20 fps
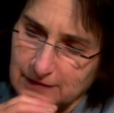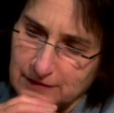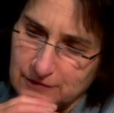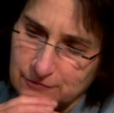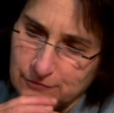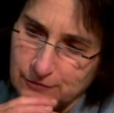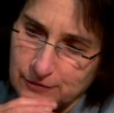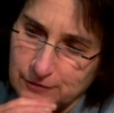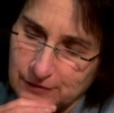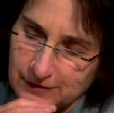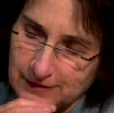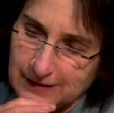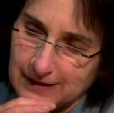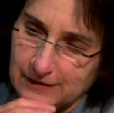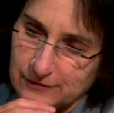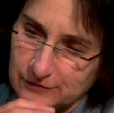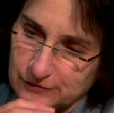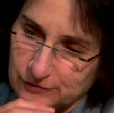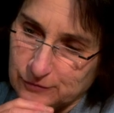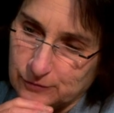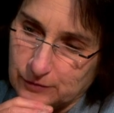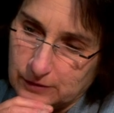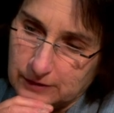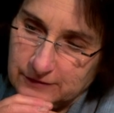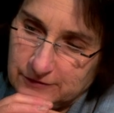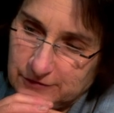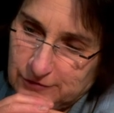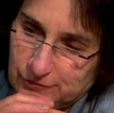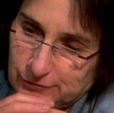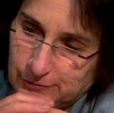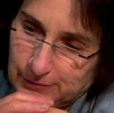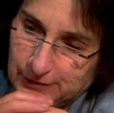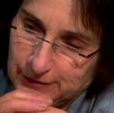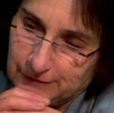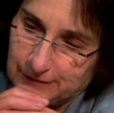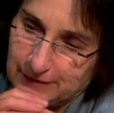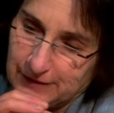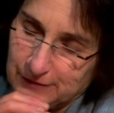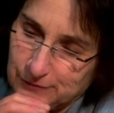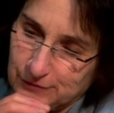I think if we encountered one
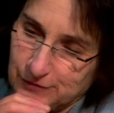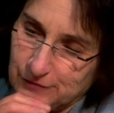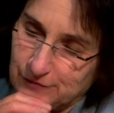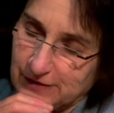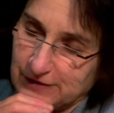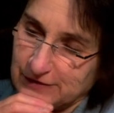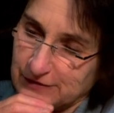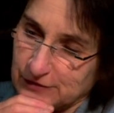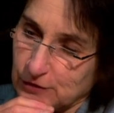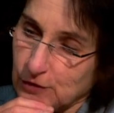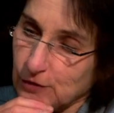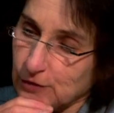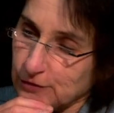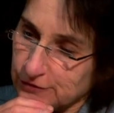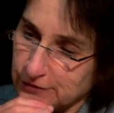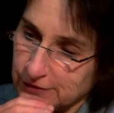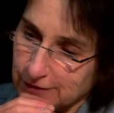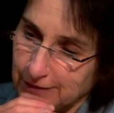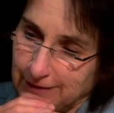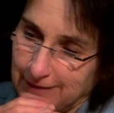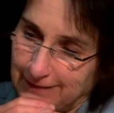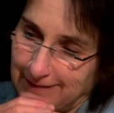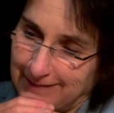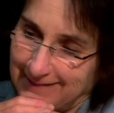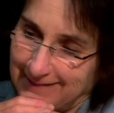swimming around, we'd find it odd.